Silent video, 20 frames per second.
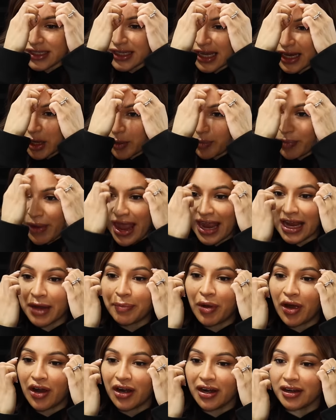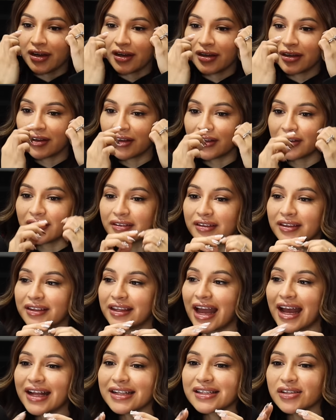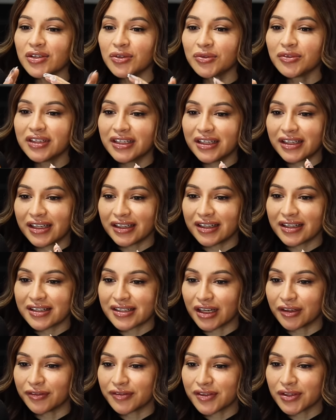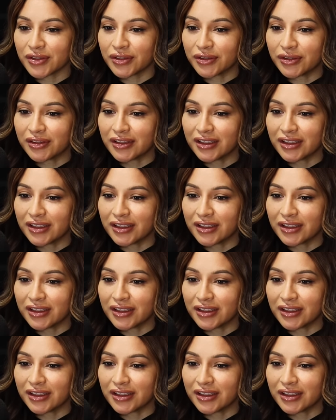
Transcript: oh yeah yeah yeah the blonde one yeah yeah yeah that's yeah. unique in itself too.